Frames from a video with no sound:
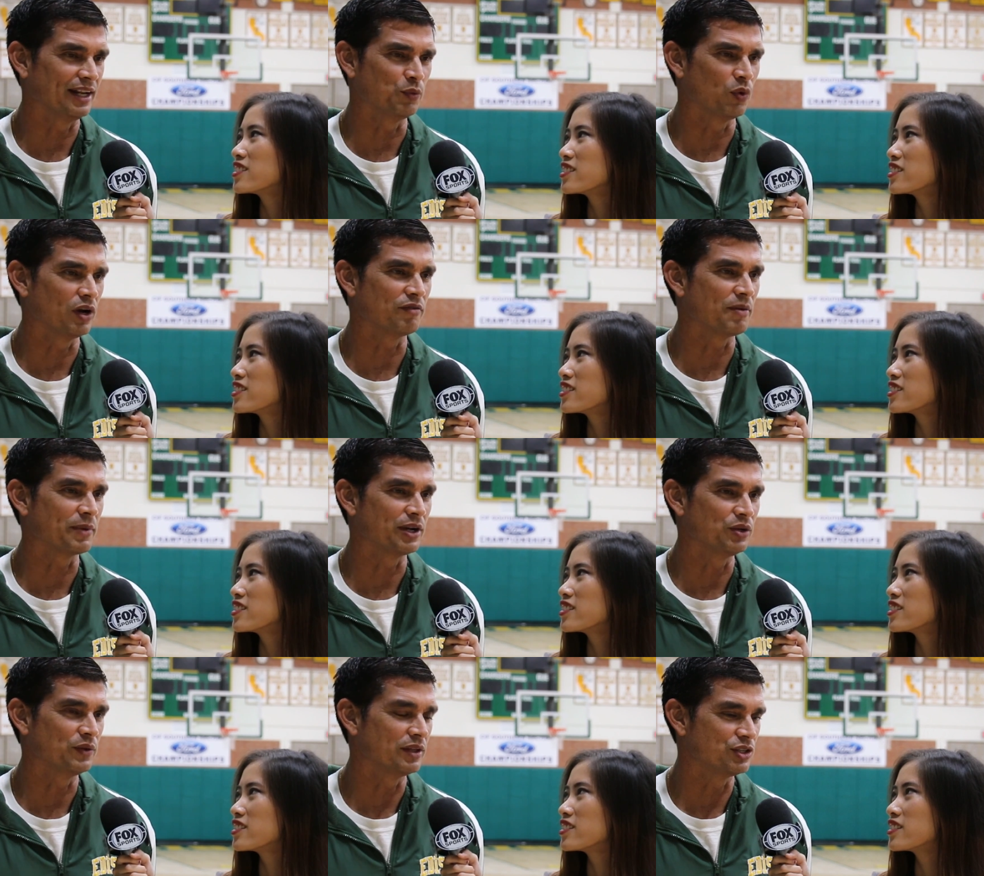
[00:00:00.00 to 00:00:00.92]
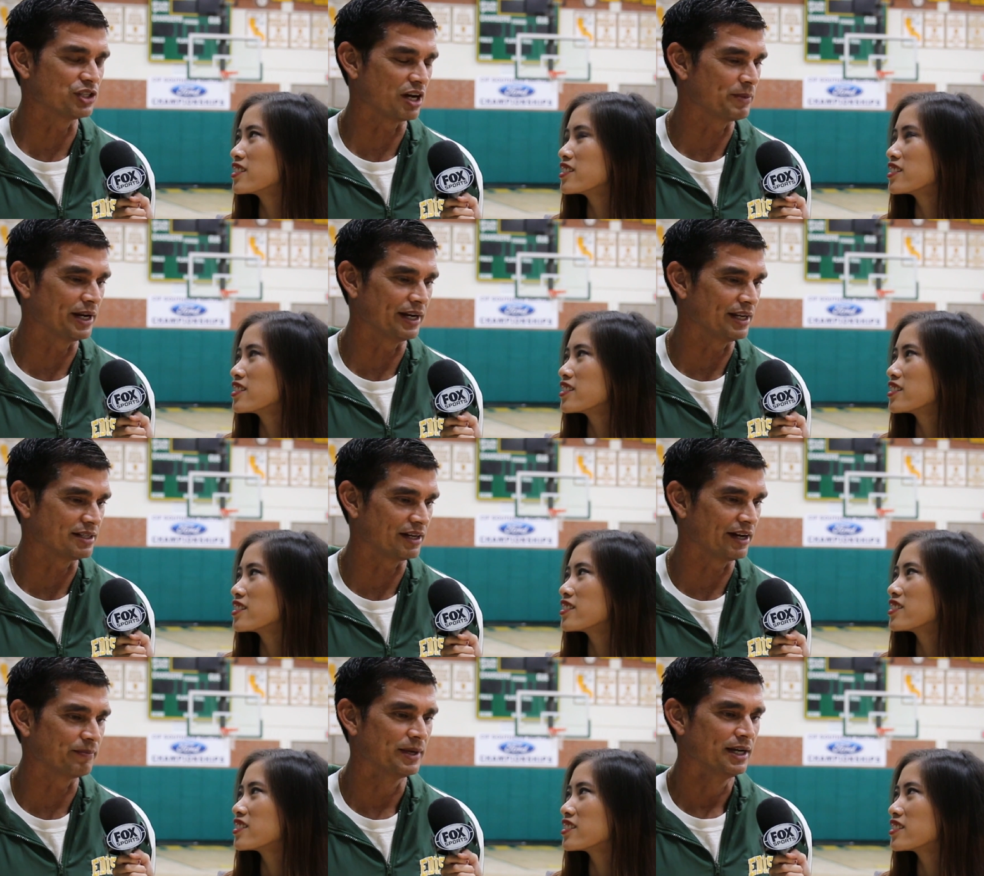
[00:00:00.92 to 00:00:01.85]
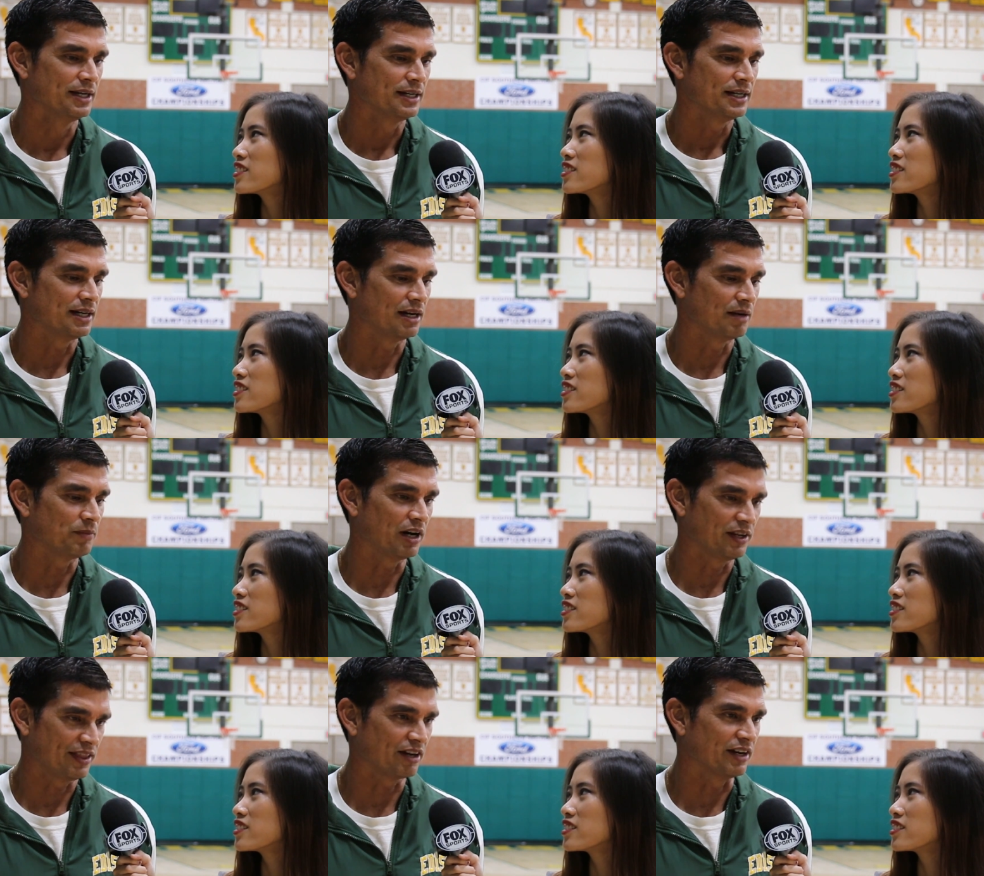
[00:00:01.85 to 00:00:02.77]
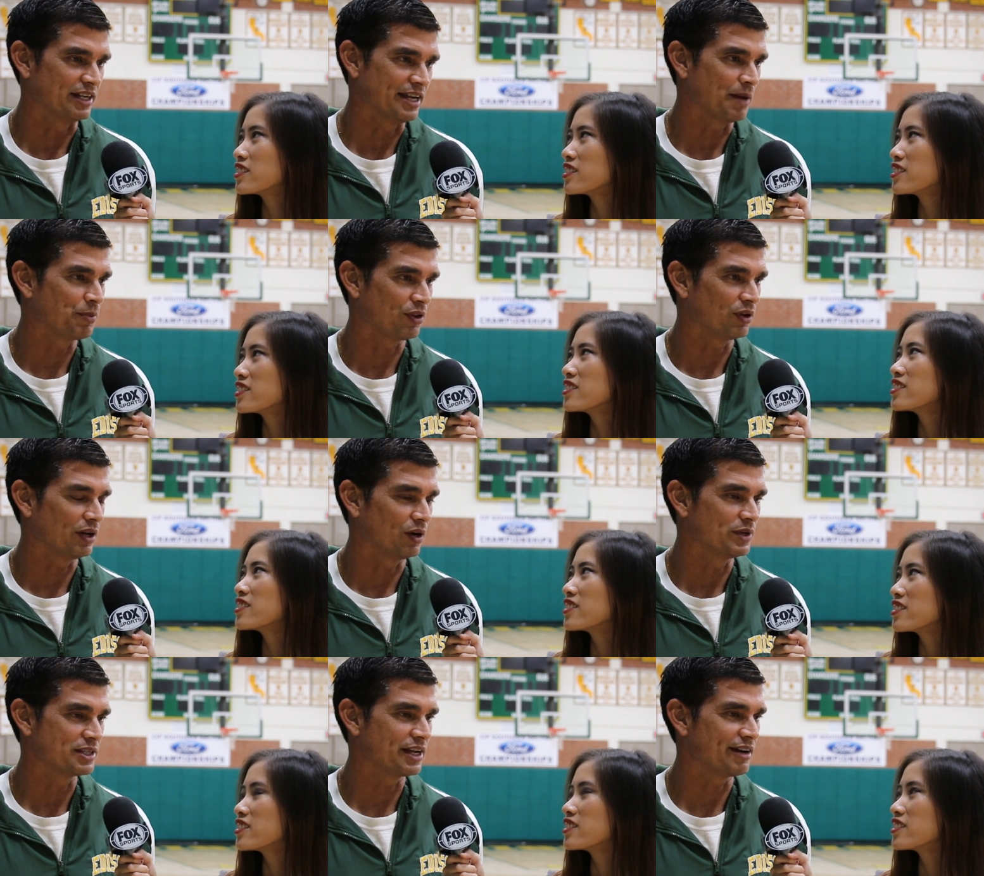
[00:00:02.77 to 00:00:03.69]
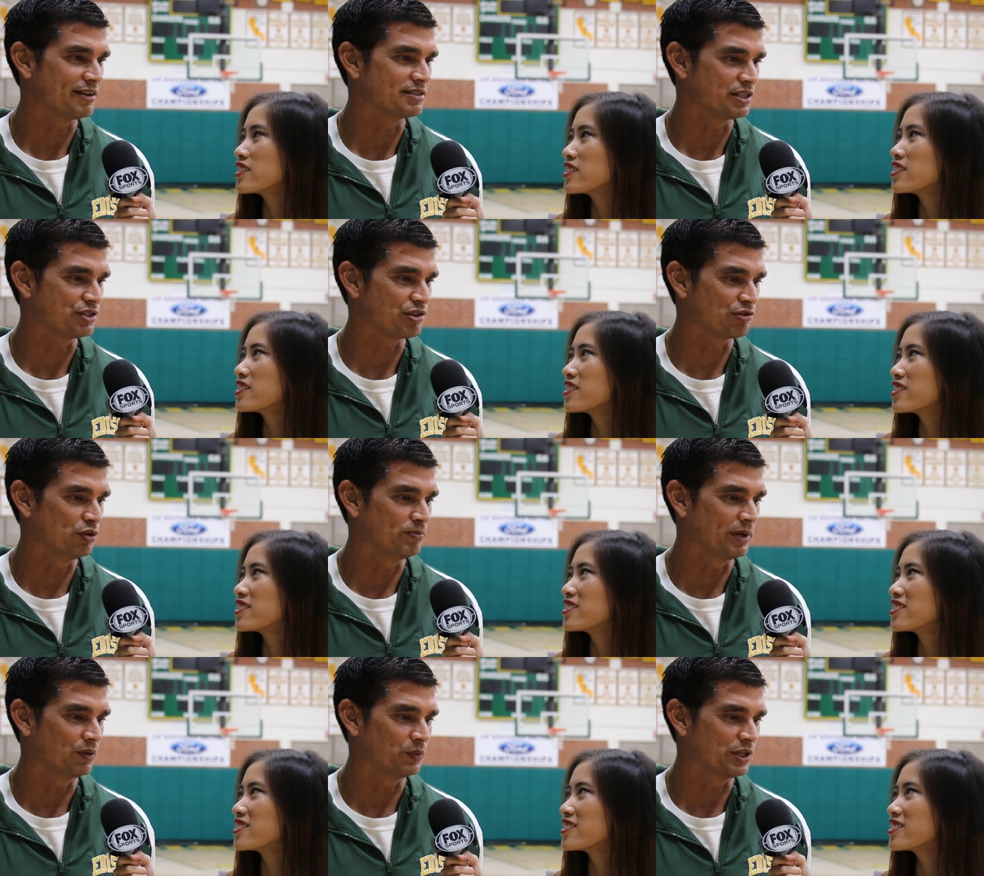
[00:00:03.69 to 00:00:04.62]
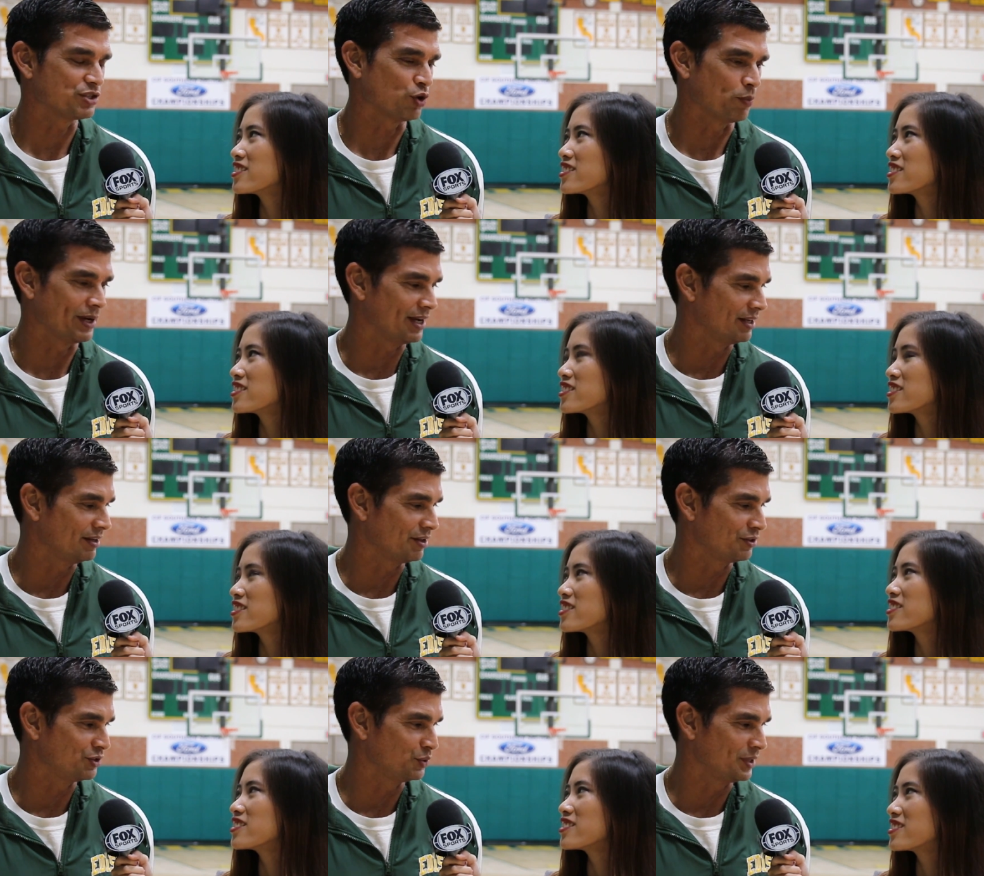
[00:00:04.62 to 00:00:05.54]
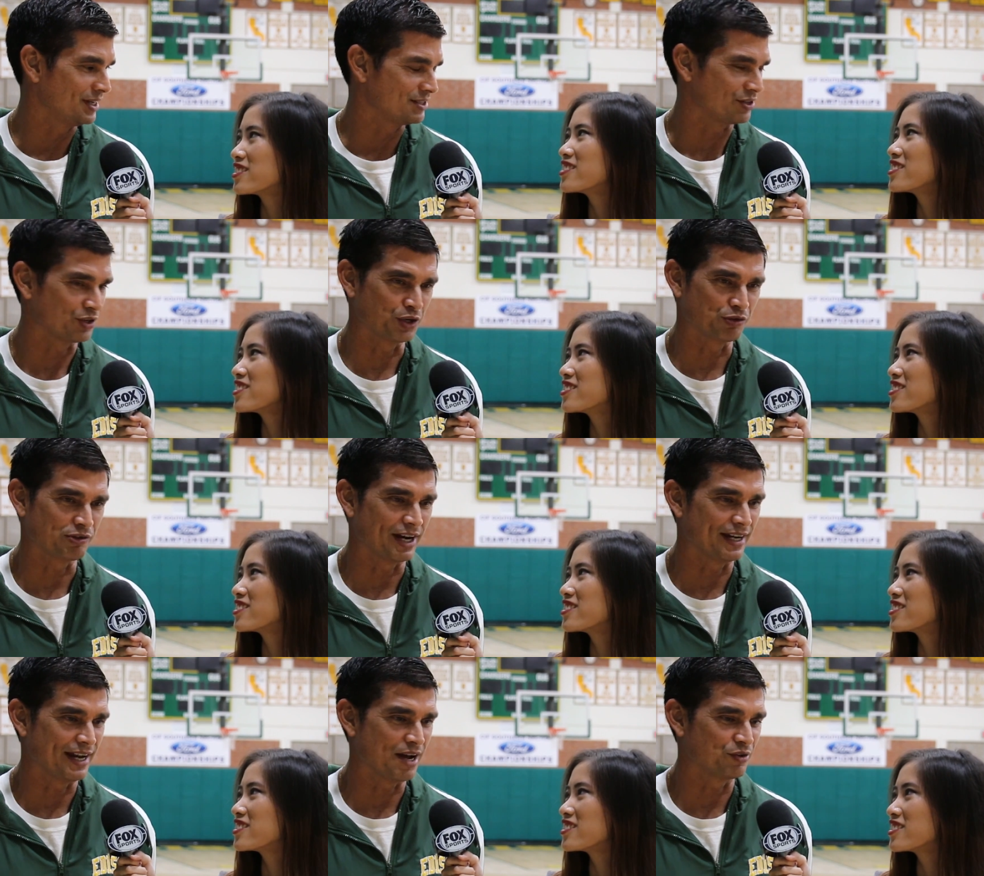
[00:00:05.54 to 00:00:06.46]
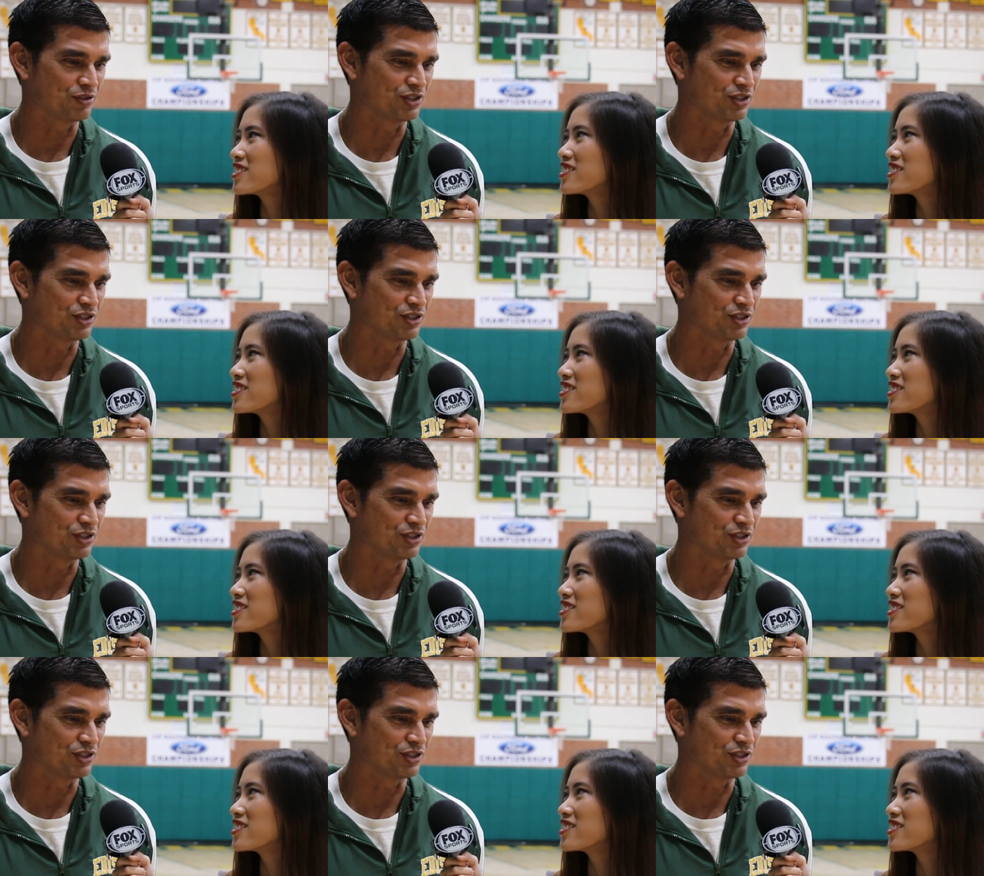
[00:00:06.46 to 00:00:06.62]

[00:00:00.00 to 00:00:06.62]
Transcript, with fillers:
Speaker 1: any one of them could do the job at any time. Um, thing, our depth always carries us through, but we're just hoping to get the other two kids that are hurt right now,